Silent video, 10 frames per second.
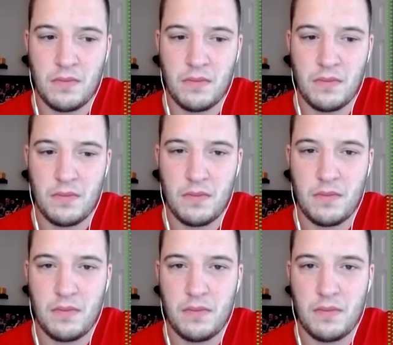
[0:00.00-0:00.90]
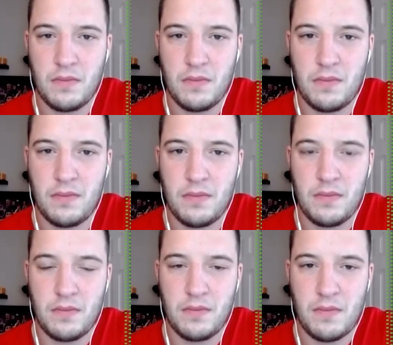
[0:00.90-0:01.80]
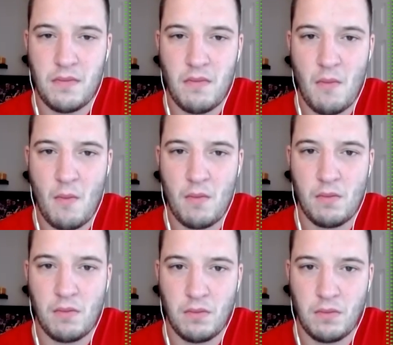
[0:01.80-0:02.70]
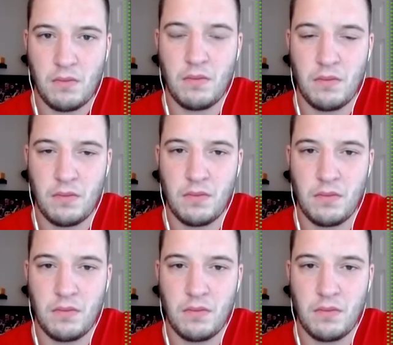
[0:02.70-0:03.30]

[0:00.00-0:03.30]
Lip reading: (silent)